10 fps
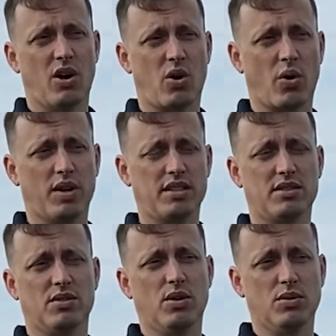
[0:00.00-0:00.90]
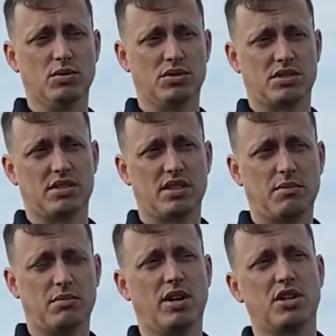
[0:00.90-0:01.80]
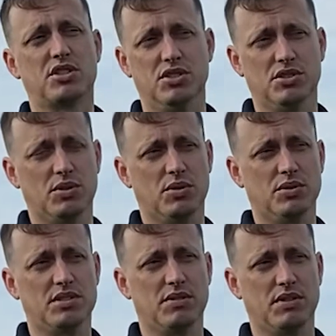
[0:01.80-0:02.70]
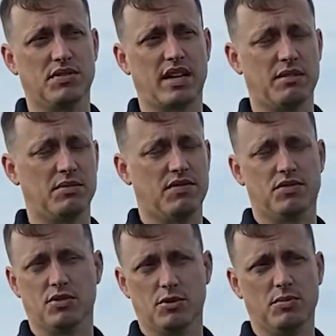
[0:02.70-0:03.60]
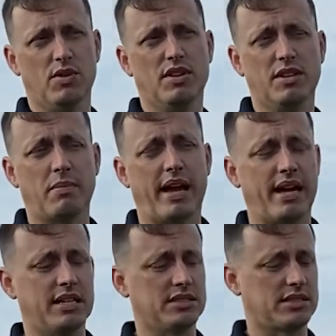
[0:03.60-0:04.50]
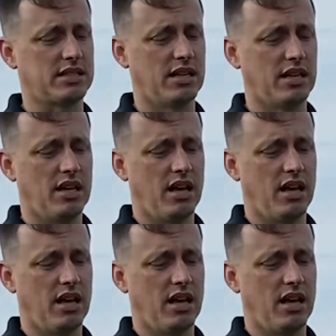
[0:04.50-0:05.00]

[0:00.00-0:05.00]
according to those production zones that we've kind of observed in the past.